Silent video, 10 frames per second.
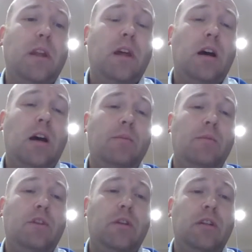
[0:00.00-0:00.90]

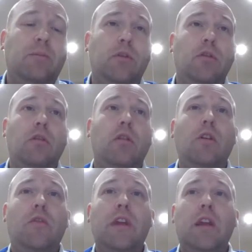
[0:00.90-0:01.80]
to explore
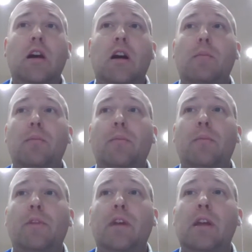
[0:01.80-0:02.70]

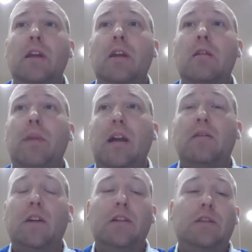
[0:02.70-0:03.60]
the
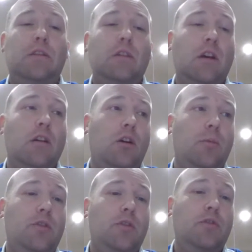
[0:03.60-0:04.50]
benefits and
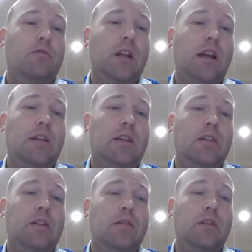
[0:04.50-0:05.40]
options relating
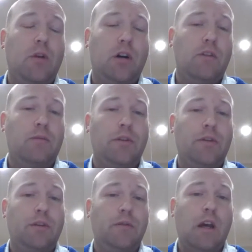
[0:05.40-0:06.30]
to demand
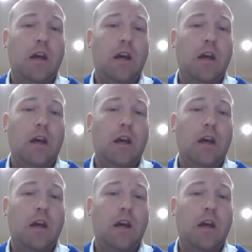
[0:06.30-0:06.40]
responsive